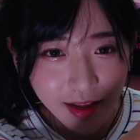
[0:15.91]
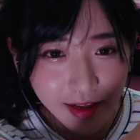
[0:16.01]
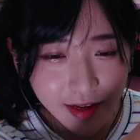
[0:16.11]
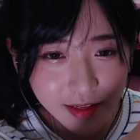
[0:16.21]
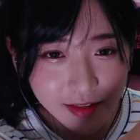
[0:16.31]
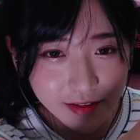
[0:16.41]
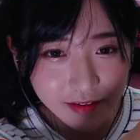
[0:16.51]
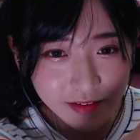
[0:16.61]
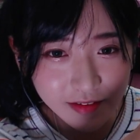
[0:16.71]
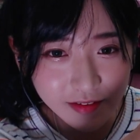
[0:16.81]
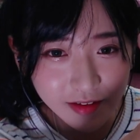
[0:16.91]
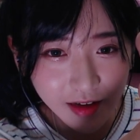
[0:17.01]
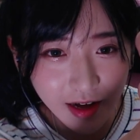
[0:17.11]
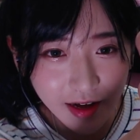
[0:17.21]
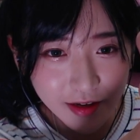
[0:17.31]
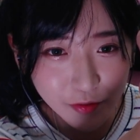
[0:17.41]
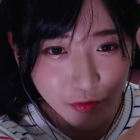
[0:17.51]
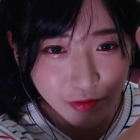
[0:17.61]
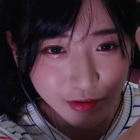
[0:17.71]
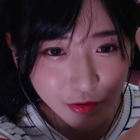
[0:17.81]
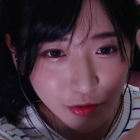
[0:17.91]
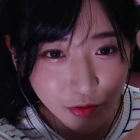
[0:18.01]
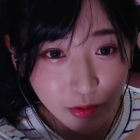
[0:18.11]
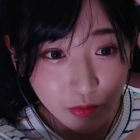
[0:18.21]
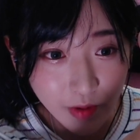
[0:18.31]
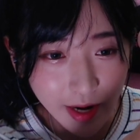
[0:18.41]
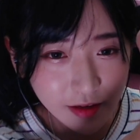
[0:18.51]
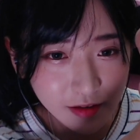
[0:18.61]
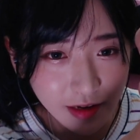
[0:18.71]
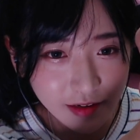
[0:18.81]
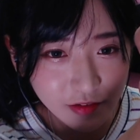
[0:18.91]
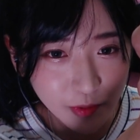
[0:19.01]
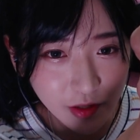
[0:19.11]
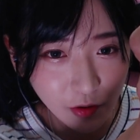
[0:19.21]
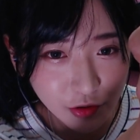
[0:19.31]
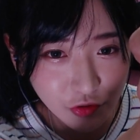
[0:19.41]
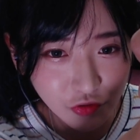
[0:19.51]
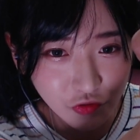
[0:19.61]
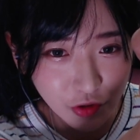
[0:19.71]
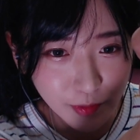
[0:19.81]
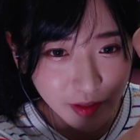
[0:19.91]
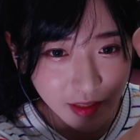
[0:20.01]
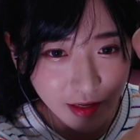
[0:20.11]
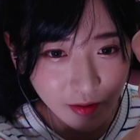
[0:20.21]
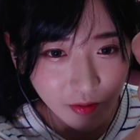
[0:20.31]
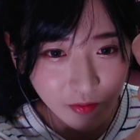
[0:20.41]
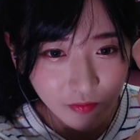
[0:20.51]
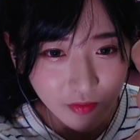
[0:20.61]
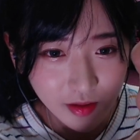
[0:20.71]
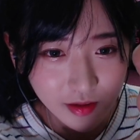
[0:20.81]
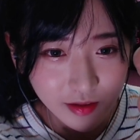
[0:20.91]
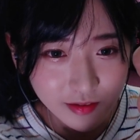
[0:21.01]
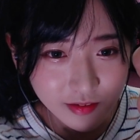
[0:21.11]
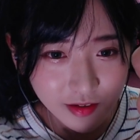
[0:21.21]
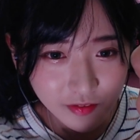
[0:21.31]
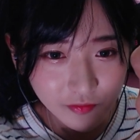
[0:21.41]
and this is the guy who recognized me are you streaming now see